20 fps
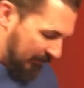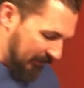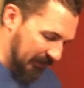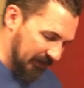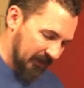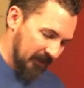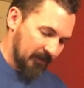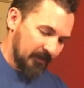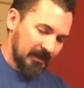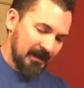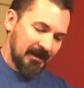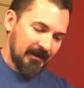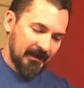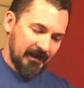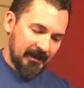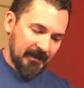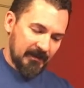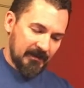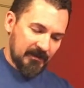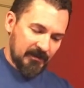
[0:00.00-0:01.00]
going to go down
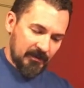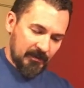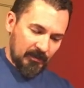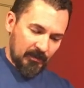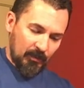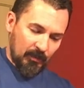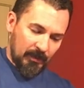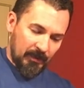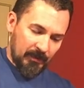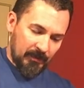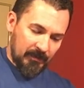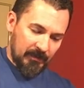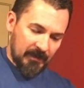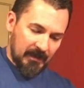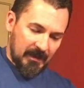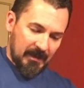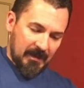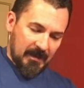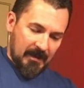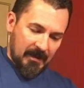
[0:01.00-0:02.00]
into the wound,
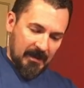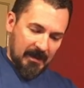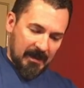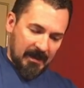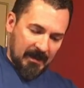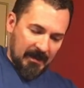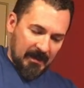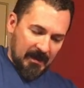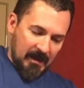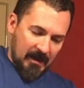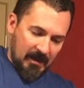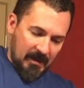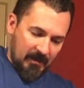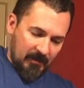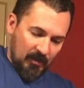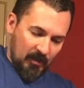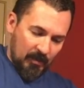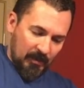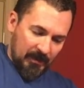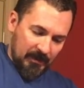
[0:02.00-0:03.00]
and
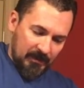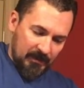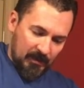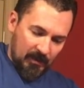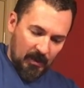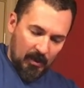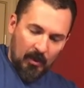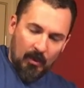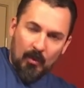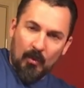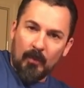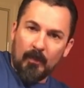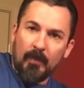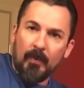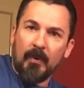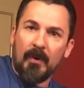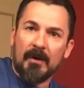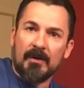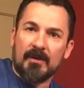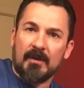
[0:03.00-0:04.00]
I'm going to hold
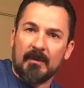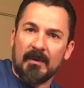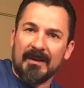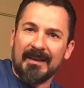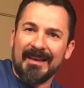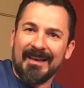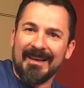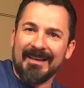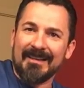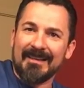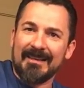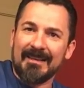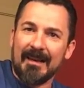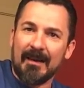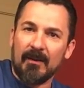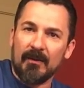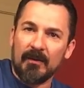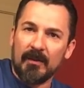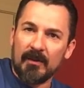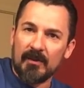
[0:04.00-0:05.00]
pressure. I'm going to get it
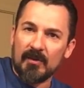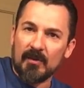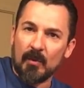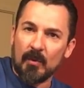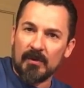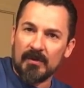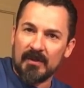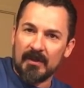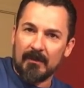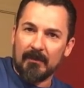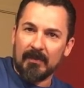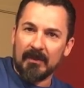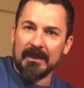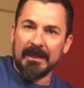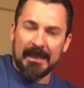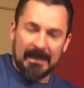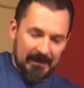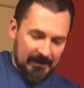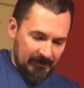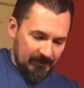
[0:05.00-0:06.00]
down to the source of the
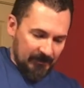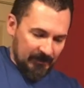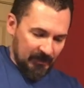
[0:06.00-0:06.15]
bleed.